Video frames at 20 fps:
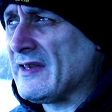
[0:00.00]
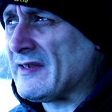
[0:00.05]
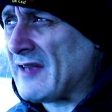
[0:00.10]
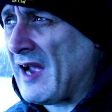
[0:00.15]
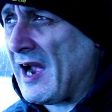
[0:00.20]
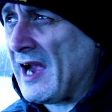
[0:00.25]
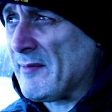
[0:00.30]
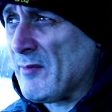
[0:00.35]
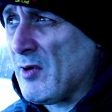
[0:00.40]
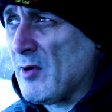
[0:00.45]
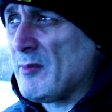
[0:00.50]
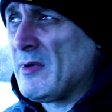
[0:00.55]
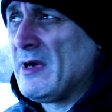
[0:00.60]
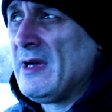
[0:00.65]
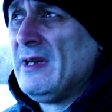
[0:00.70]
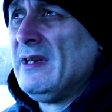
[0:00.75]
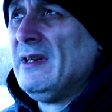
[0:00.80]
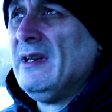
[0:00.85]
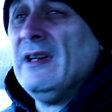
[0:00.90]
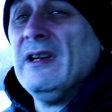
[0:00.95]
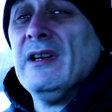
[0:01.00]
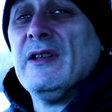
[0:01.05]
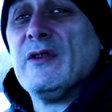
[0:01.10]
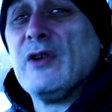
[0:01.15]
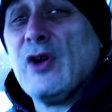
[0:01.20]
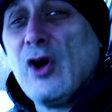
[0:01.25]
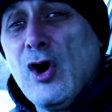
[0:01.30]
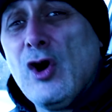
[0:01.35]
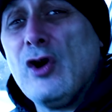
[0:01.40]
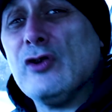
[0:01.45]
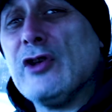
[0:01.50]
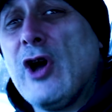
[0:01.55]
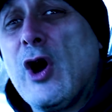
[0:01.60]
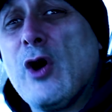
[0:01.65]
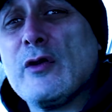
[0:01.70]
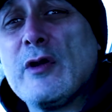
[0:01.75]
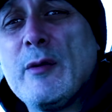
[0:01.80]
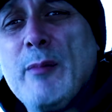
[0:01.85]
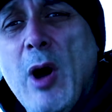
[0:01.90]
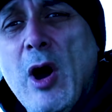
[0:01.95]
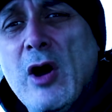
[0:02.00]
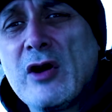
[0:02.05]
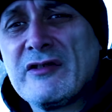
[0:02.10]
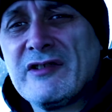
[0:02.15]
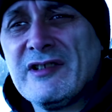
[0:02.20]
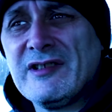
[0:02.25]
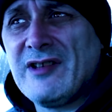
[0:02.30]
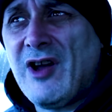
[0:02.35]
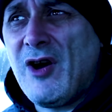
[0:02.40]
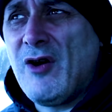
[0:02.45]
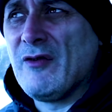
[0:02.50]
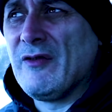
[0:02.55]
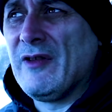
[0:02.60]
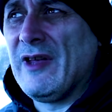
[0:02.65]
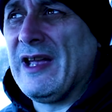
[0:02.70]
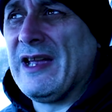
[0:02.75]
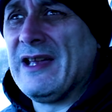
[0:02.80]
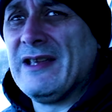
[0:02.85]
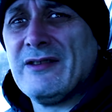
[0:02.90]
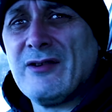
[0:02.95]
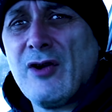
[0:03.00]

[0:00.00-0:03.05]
the time up. They all know the boxing, don't they?